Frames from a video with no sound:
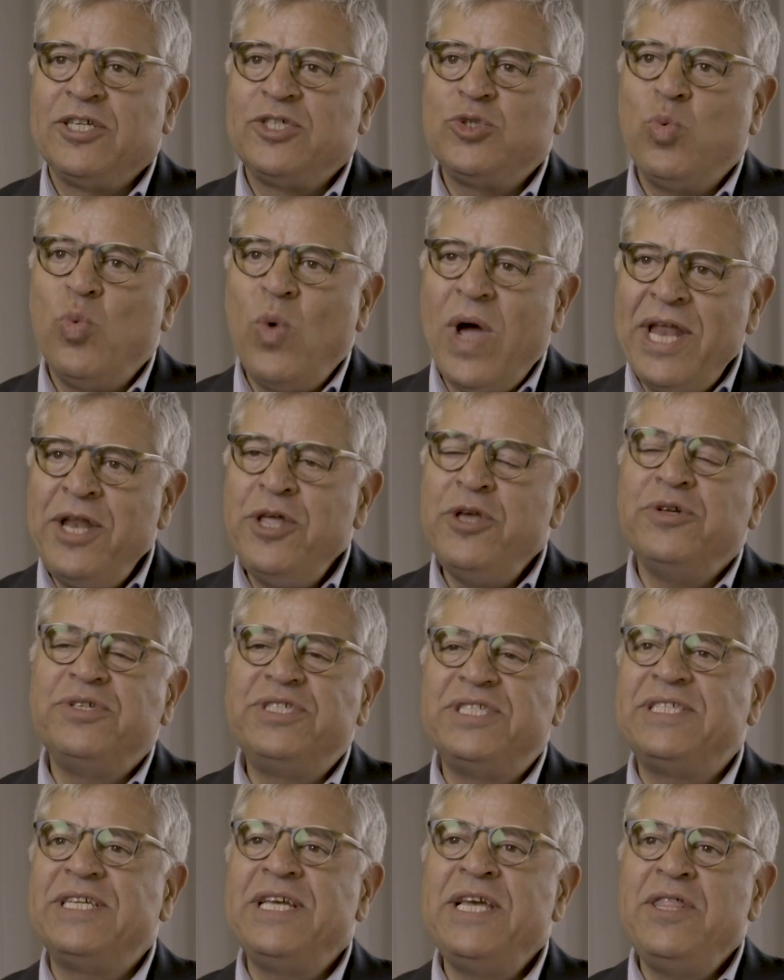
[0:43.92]
us, where do you
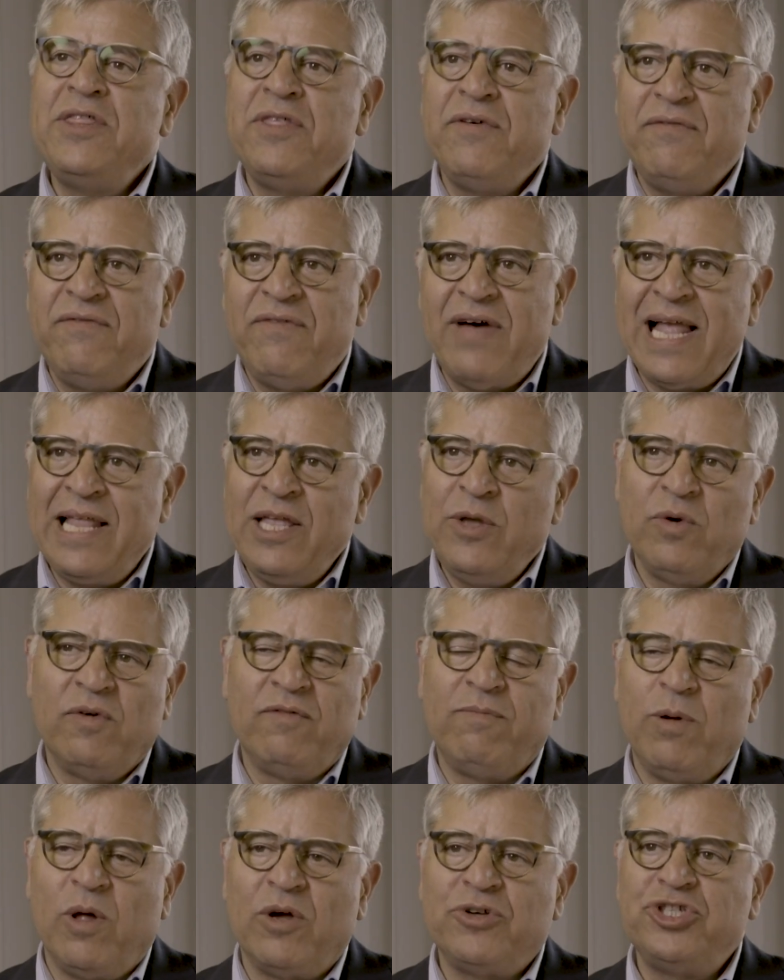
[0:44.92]
see the value
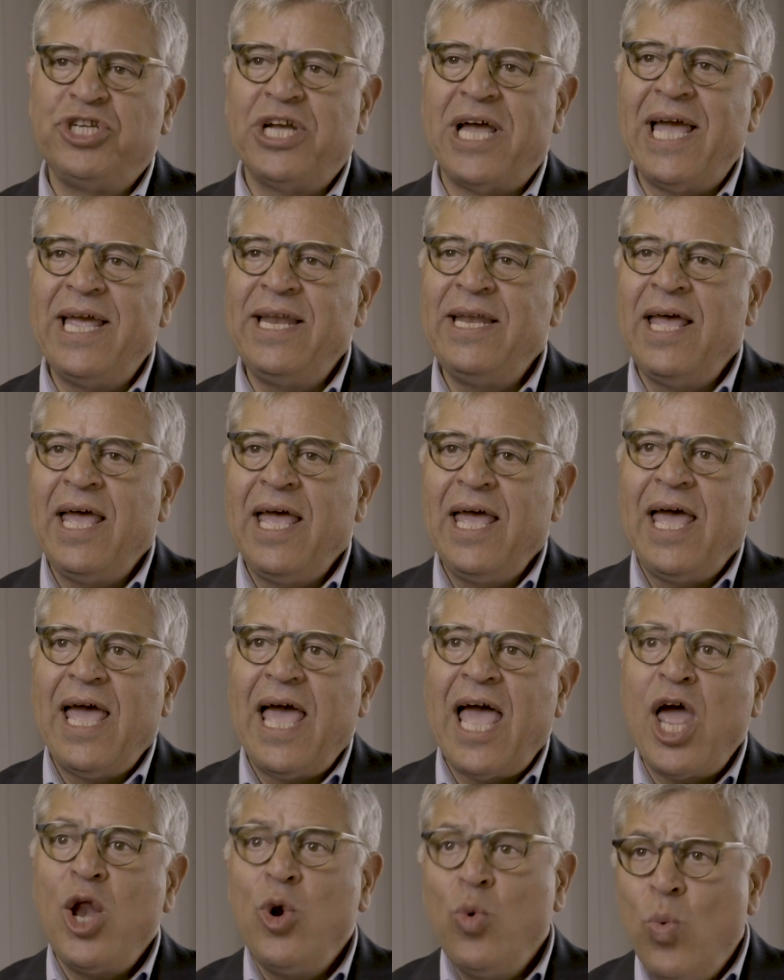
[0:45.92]
of blockchain
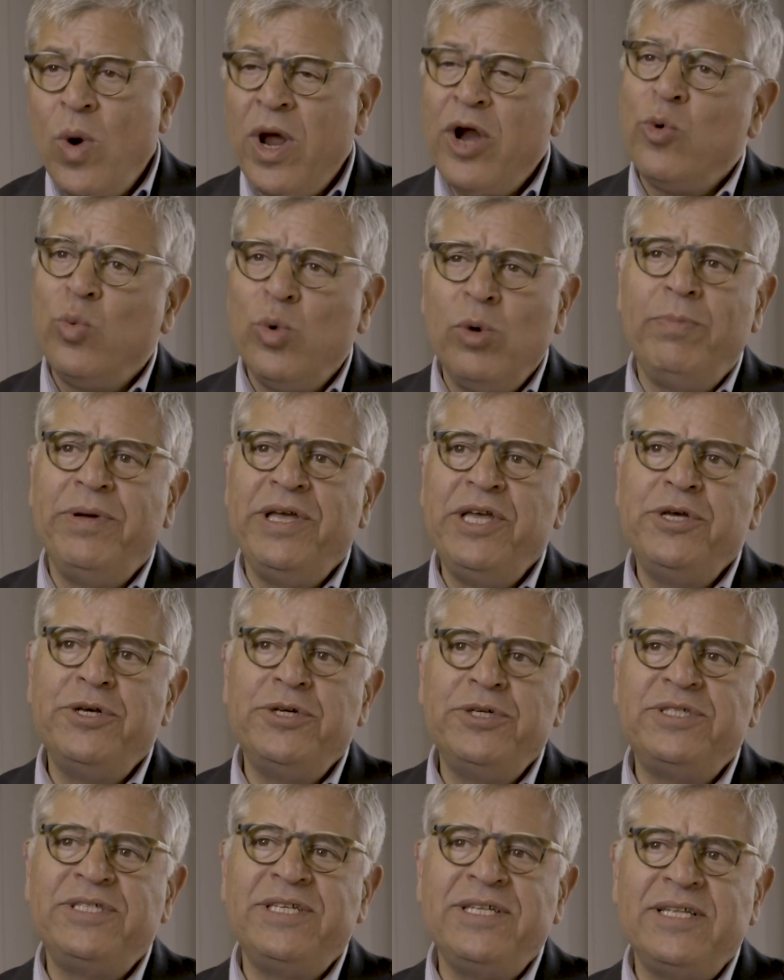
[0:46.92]
and where it will be
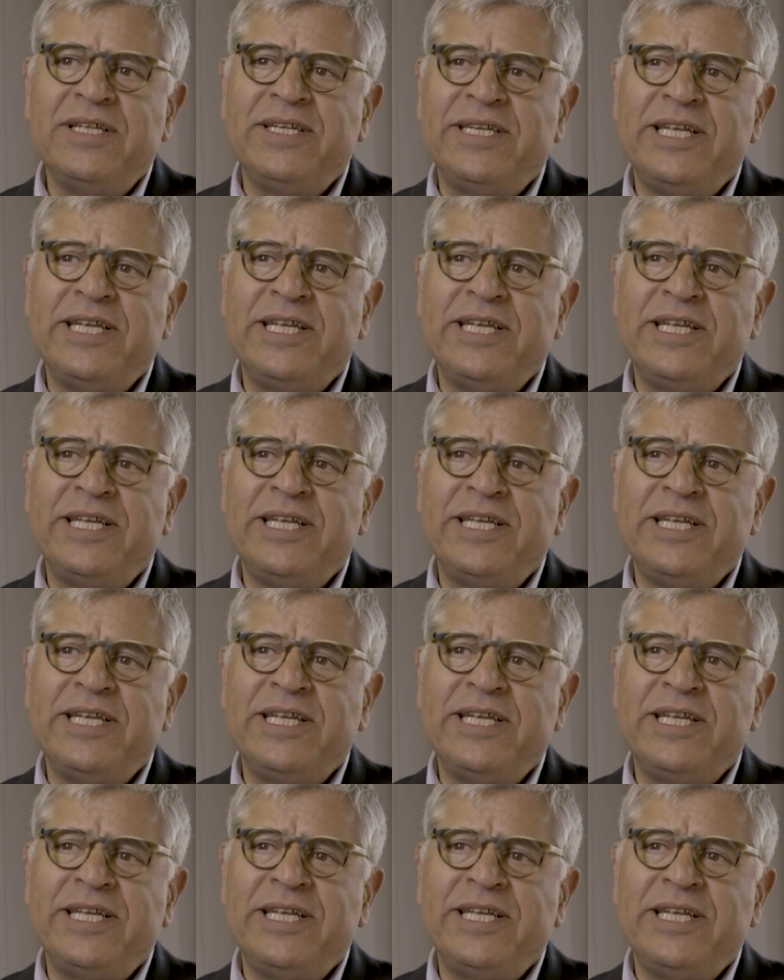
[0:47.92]
used in the